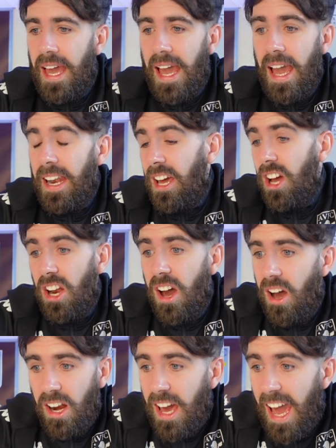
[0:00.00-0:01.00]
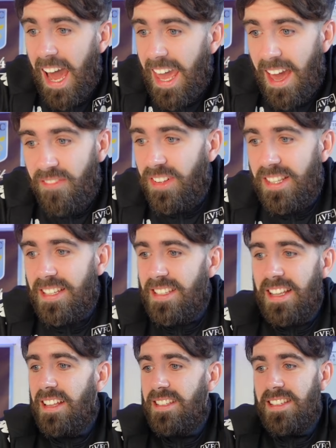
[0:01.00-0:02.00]
I hate having to
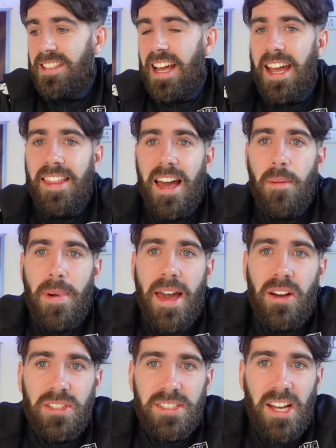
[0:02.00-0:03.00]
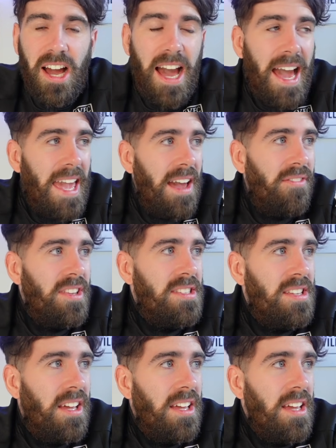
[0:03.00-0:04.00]
say that about us. I hate having
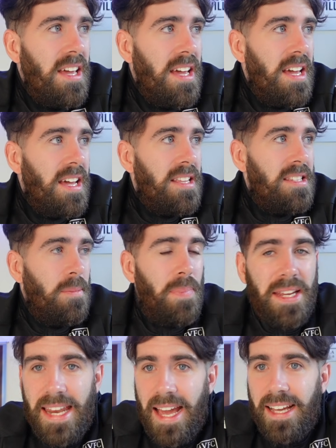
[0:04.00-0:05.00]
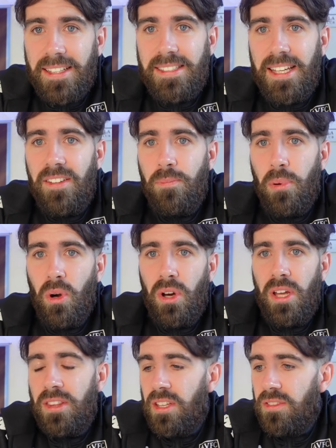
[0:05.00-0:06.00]
to be negative,
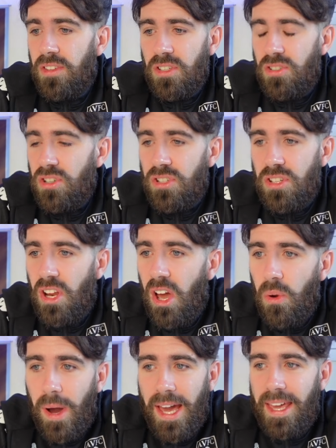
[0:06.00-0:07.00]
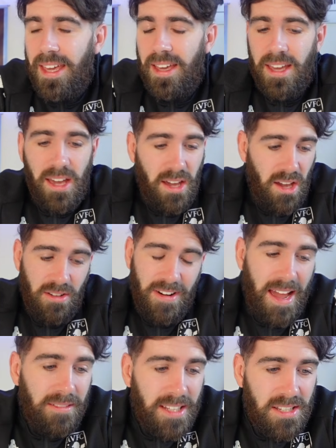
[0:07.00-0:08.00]
but there's just no way
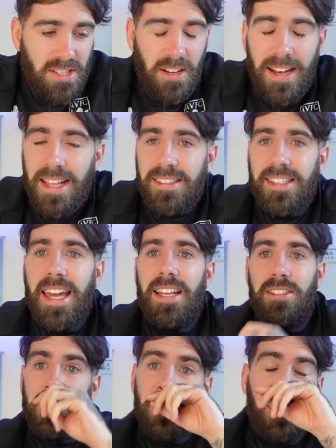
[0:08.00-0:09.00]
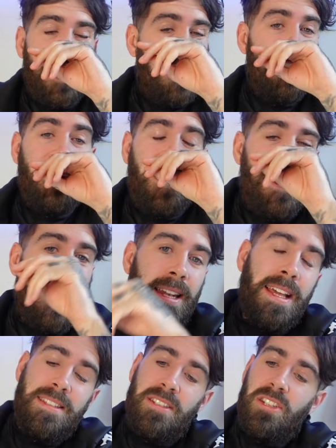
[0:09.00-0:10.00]
around it. So let's get stuck into it.
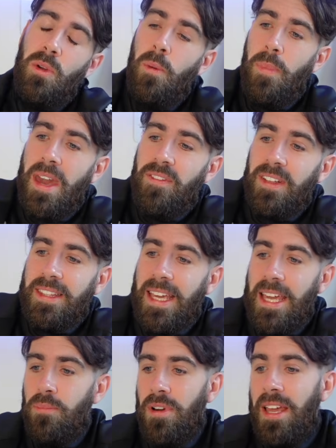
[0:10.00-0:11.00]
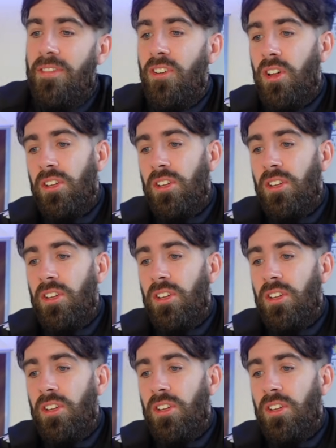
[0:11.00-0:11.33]
Let's do a bit of a debrief